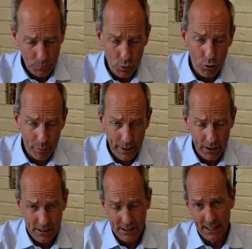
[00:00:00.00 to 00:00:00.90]
or
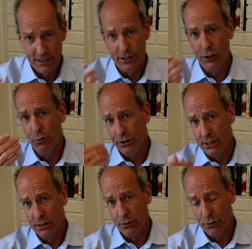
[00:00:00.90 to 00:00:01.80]
parasites that you
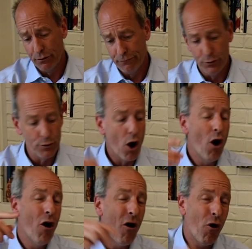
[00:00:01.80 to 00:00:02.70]
ingested on your food
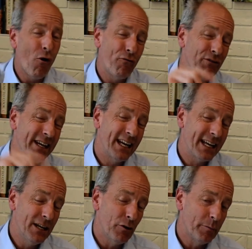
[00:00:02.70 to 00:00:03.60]
hopefully get
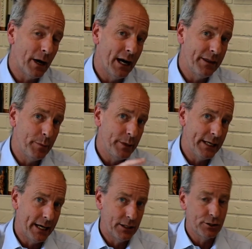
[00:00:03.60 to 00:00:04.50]
killed by the
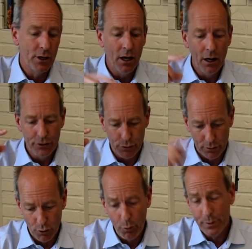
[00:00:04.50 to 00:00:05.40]
pH. So the
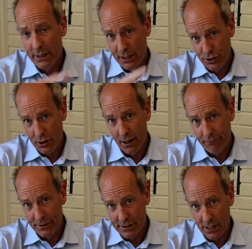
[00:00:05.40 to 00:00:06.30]
low pH of
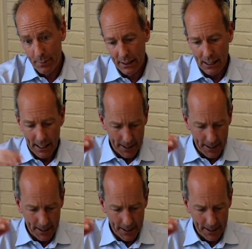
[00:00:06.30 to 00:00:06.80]
the stomach